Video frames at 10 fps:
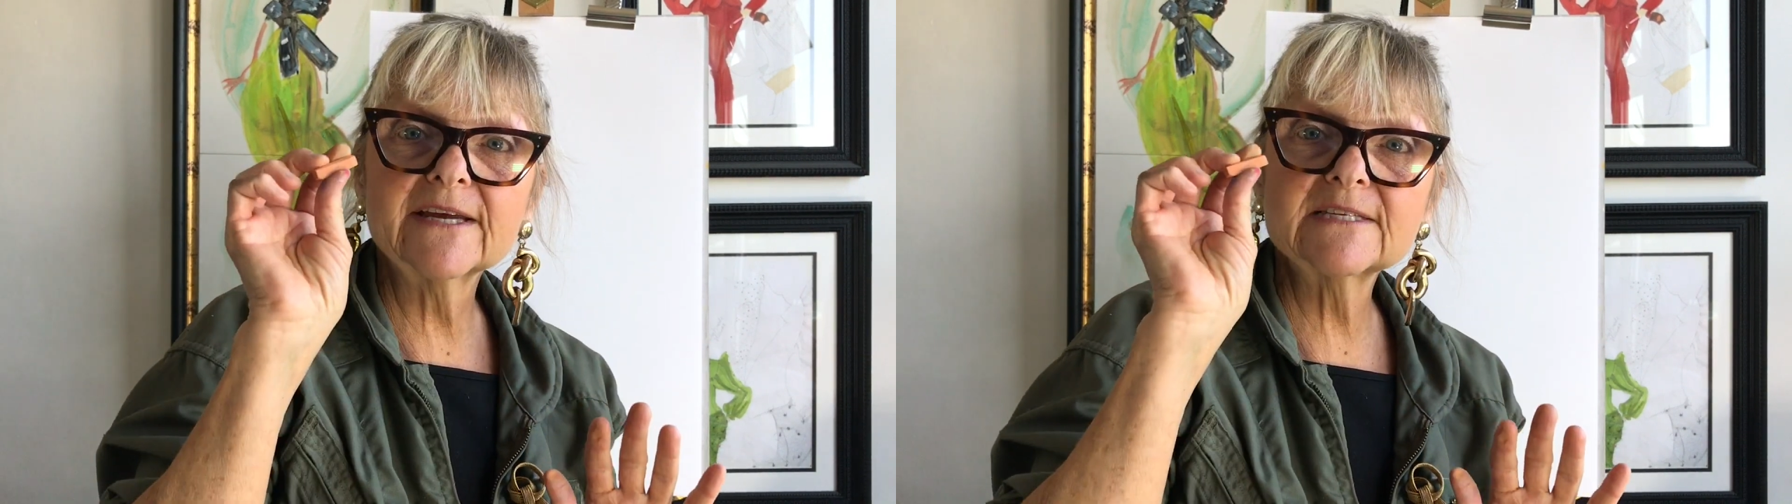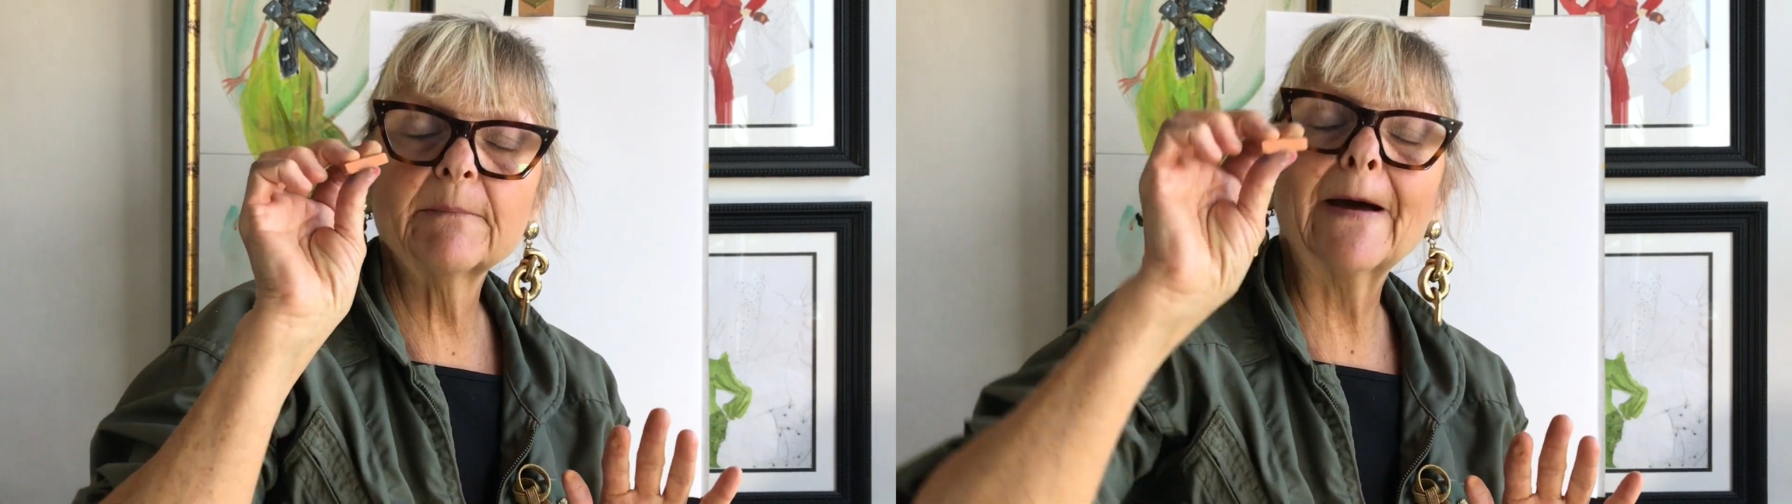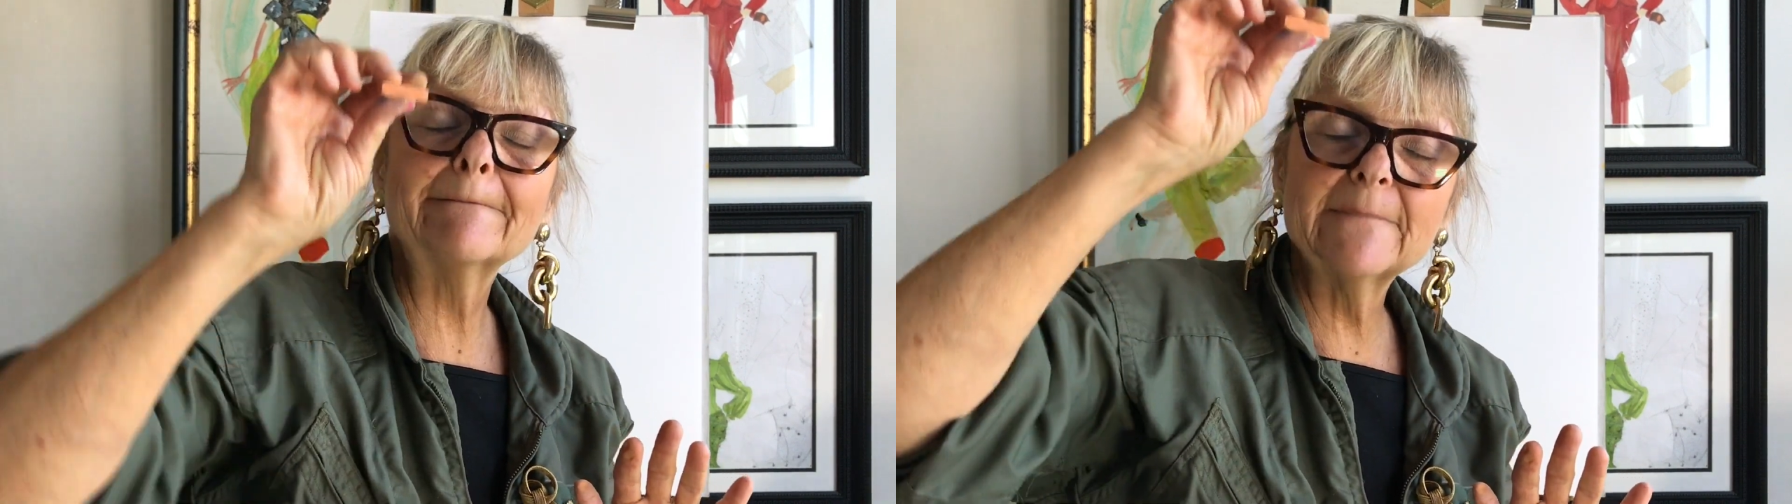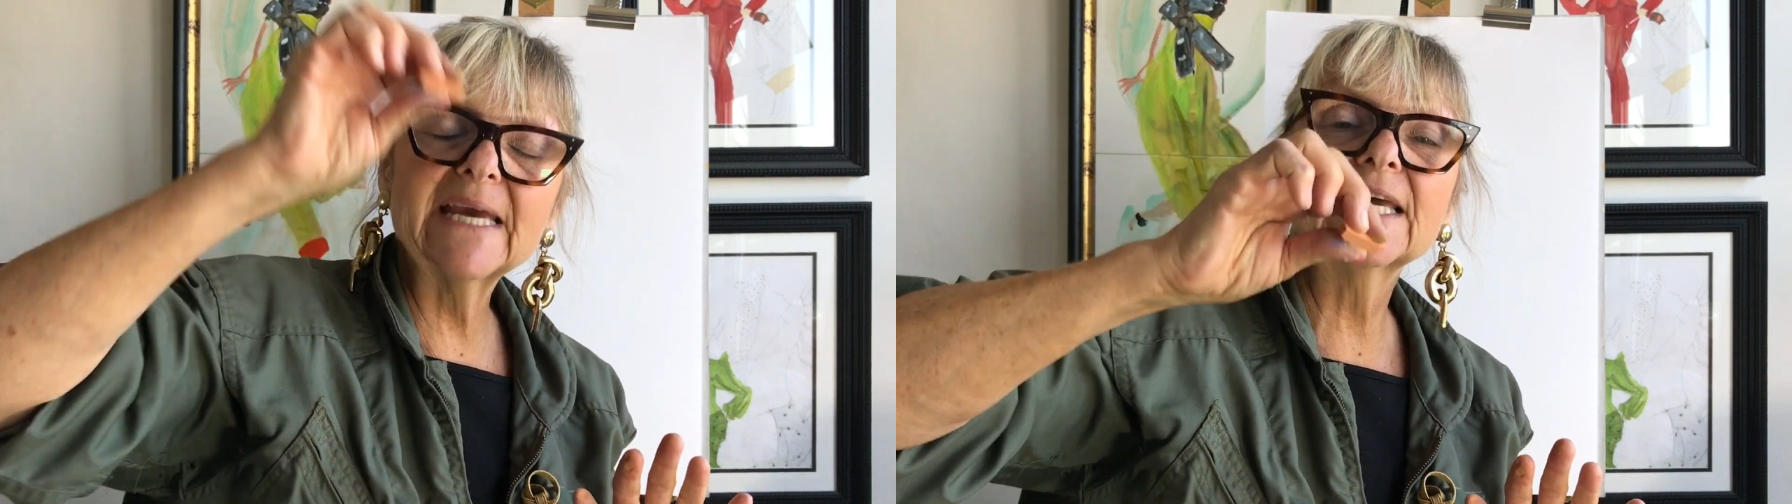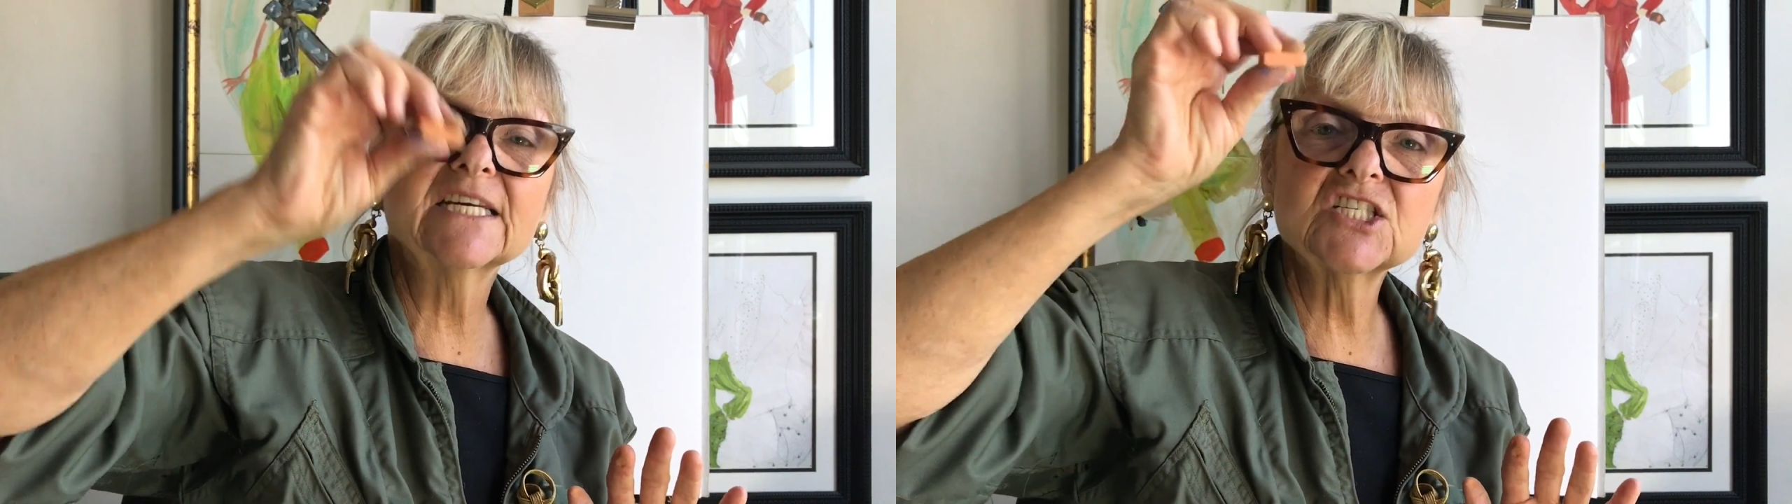it's about
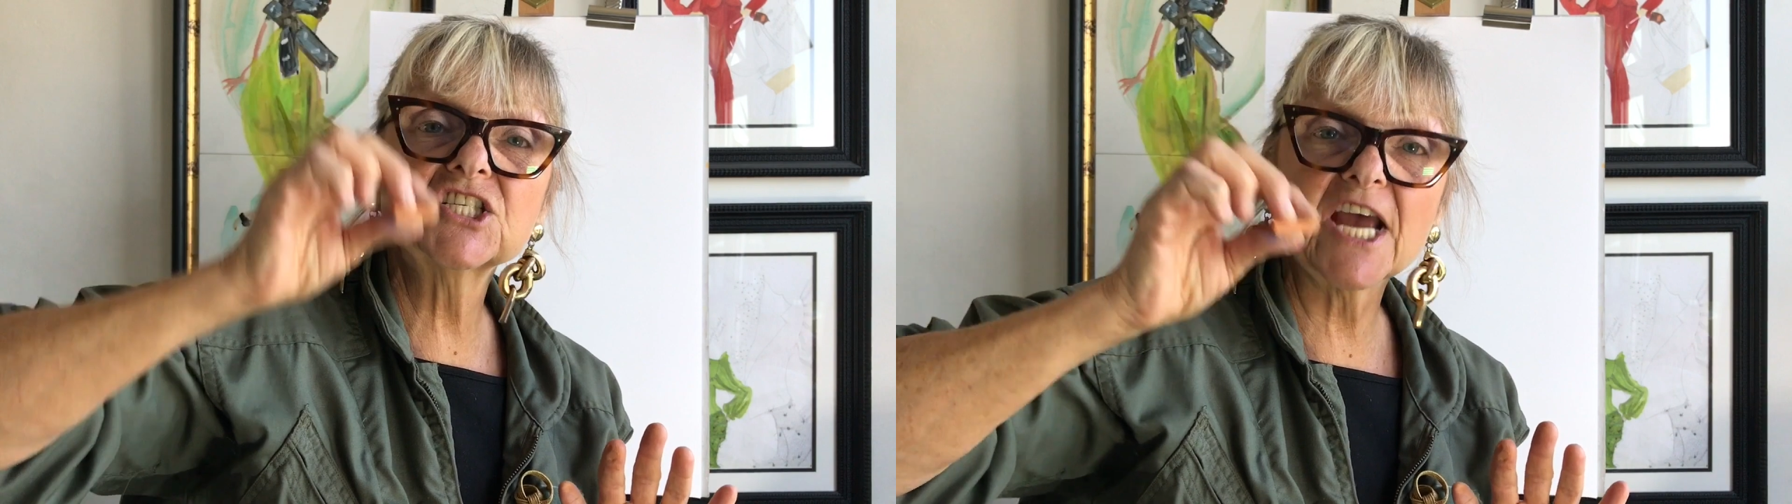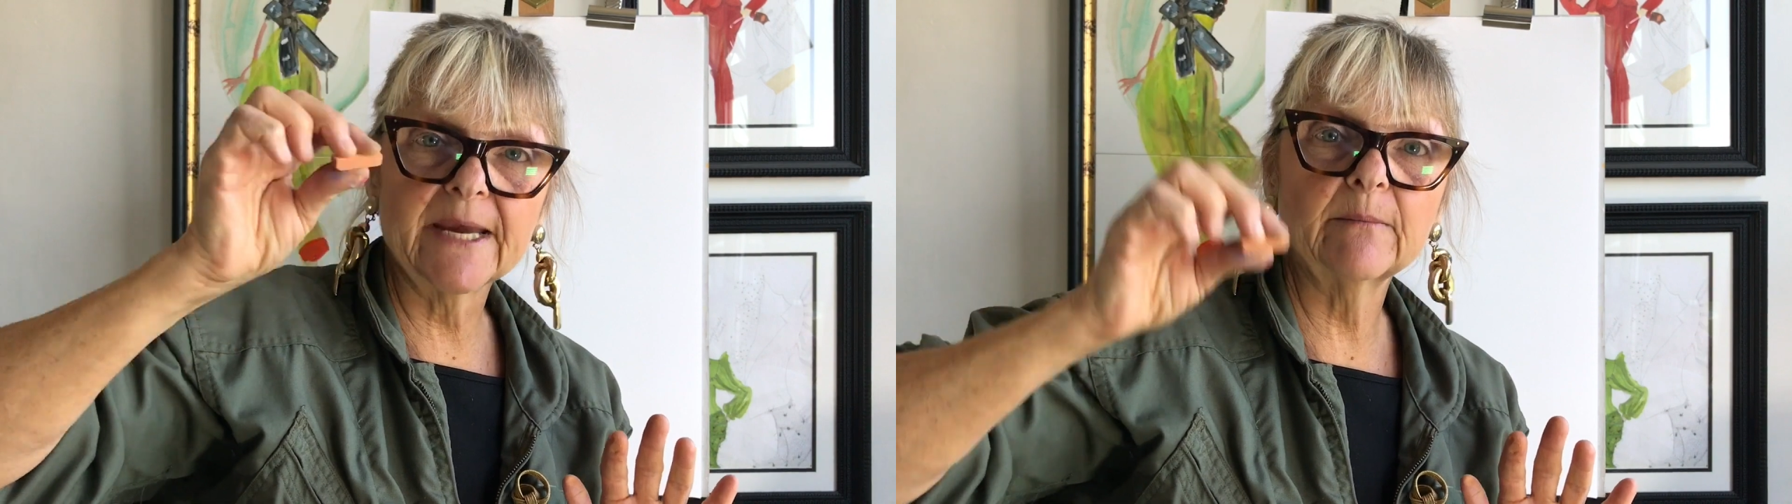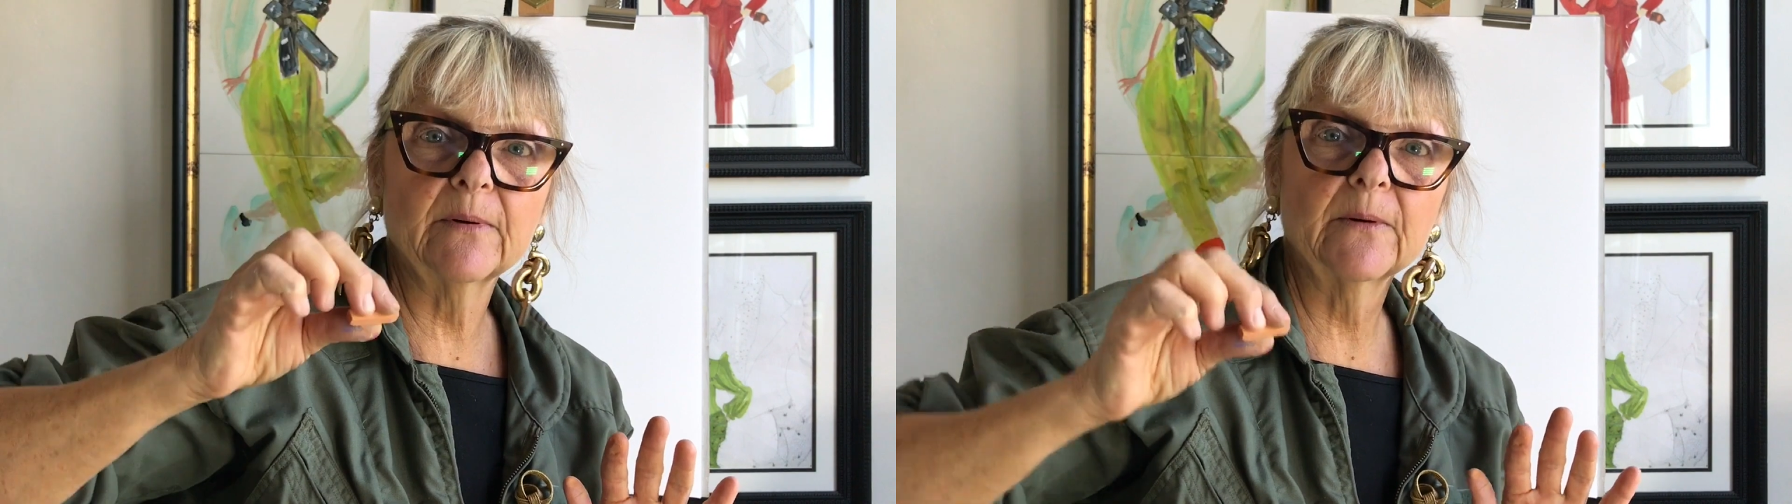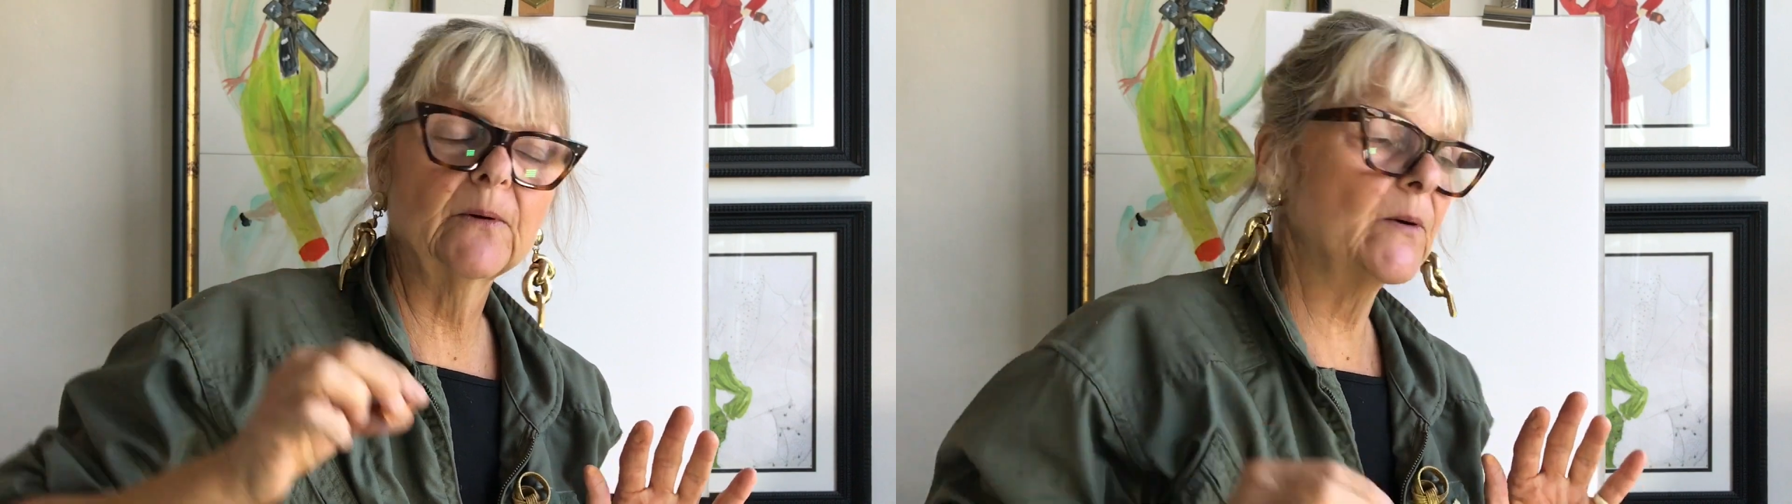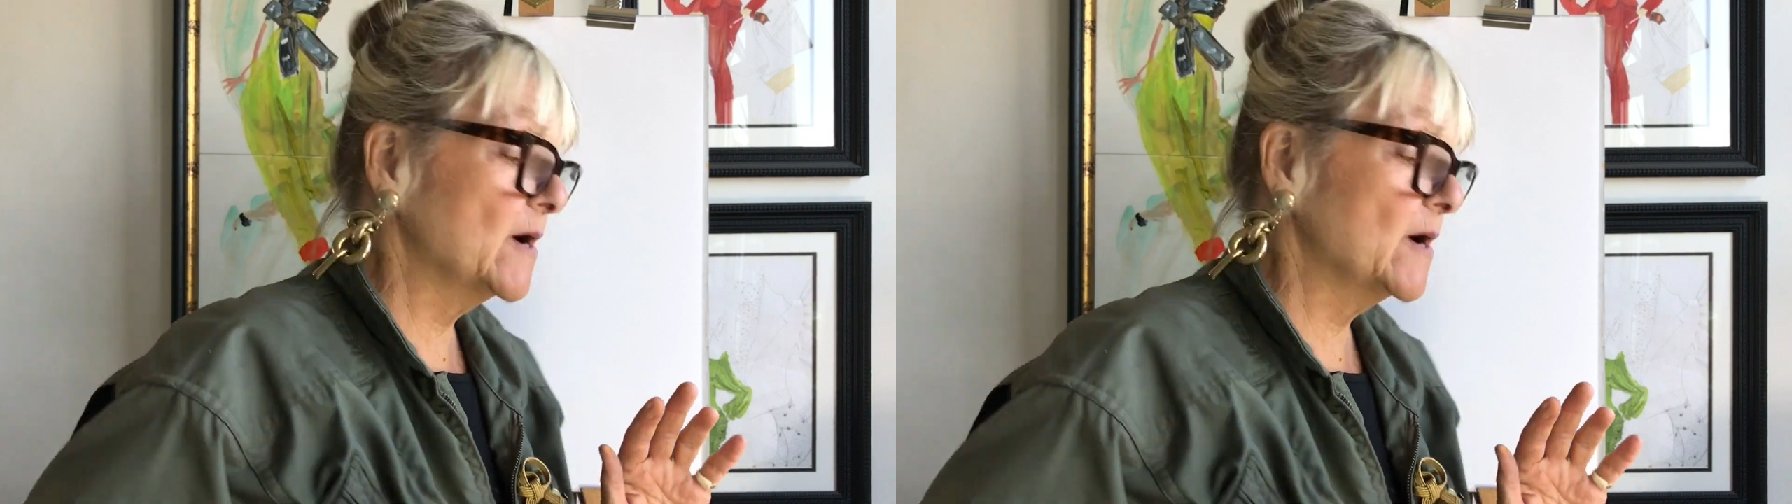making a shape. All